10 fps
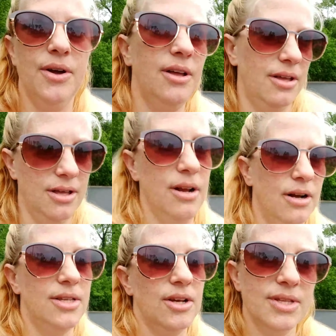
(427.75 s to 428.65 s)
you know,
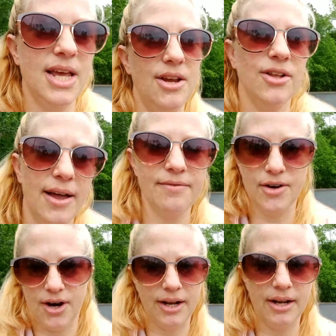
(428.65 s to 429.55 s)
don't take your
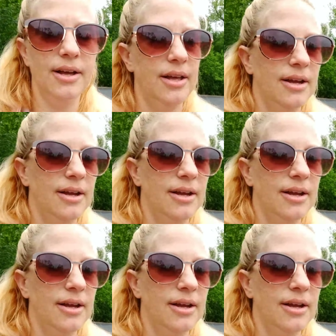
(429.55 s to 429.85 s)
life for granted.